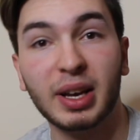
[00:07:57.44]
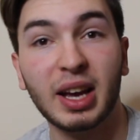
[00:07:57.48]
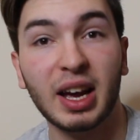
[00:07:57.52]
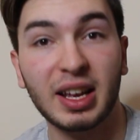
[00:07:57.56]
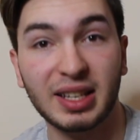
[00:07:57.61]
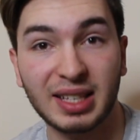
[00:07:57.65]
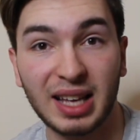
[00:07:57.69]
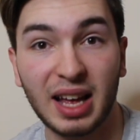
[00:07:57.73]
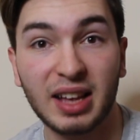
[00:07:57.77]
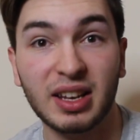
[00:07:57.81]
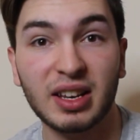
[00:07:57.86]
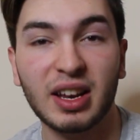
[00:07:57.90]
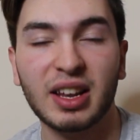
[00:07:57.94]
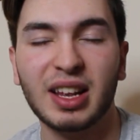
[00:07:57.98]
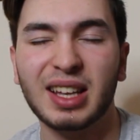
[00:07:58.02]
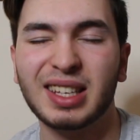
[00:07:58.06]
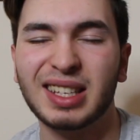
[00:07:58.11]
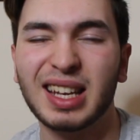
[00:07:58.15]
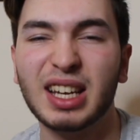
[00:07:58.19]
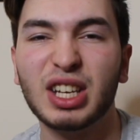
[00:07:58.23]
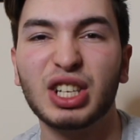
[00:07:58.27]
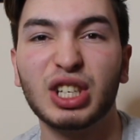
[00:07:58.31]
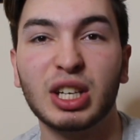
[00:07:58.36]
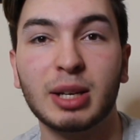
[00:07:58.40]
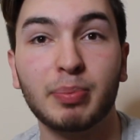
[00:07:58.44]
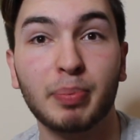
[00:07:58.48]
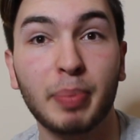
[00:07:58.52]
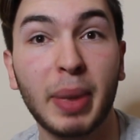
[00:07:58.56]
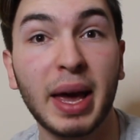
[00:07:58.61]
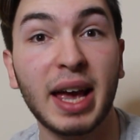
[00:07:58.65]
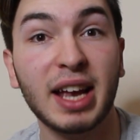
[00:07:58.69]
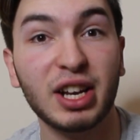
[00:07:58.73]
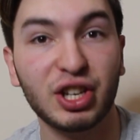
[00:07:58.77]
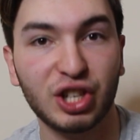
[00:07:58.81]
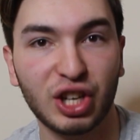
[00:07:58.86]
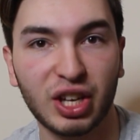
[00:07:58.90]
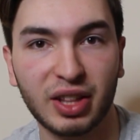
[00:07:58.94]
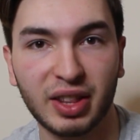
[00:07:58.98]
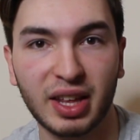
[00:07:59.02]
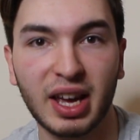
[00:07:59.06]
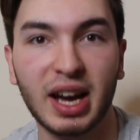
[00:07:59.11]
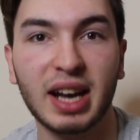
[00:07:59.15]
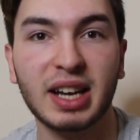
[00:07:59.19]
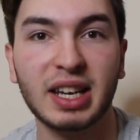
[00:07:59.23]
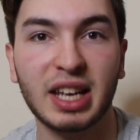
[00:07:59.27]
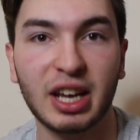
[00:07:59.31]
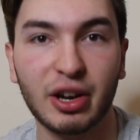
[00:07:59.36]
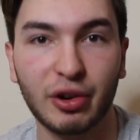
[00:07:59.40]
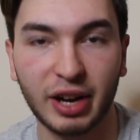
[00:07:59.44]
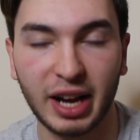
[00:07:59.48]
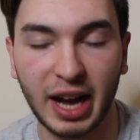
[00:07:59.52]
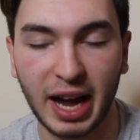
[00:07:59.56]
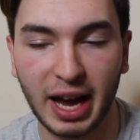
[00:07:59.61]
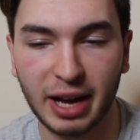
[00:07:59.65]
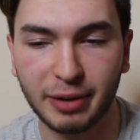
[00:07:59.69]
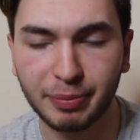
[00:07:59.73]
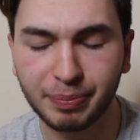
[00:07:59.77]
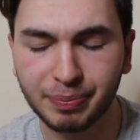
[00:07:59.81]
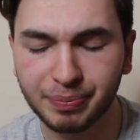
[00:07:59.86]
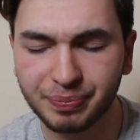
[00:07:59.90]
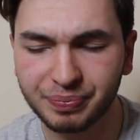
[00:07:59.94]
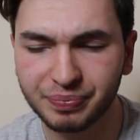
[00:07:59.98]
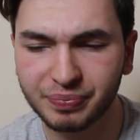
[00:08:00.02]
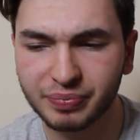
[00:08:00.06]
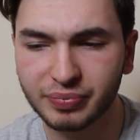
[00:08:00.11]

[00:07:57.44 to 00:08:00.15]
essentially pitching the idea again,